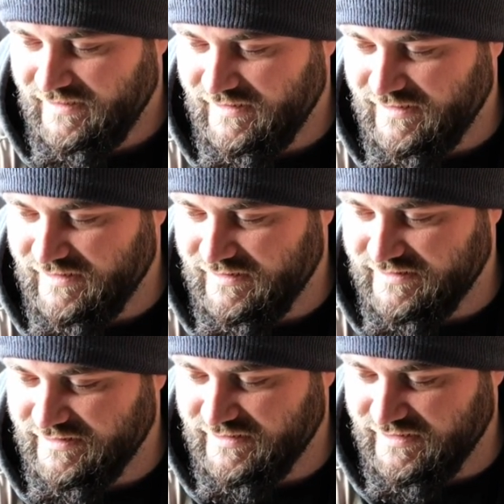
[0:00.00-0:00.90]

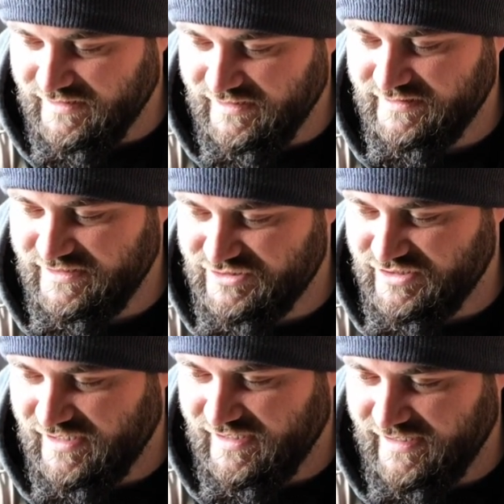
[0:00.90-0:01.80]
an
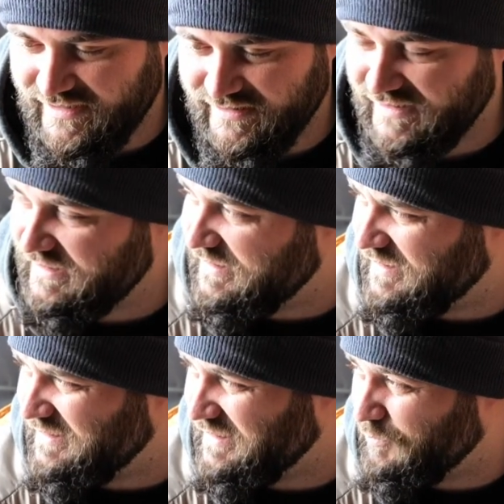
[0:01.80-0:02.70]
EGR error,
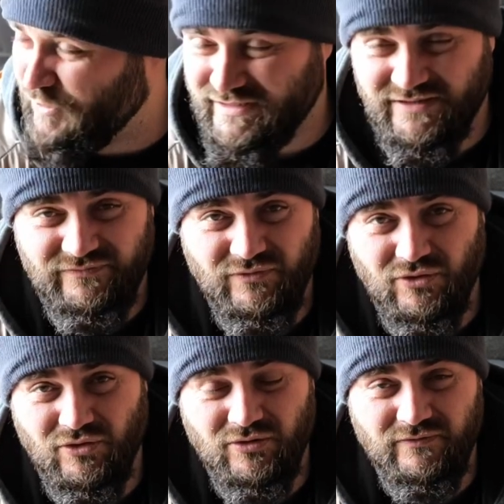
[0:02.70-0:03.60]
and I'm waiting
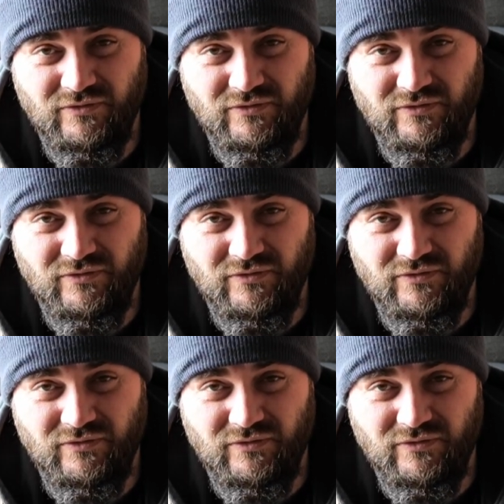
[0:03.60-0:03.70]
for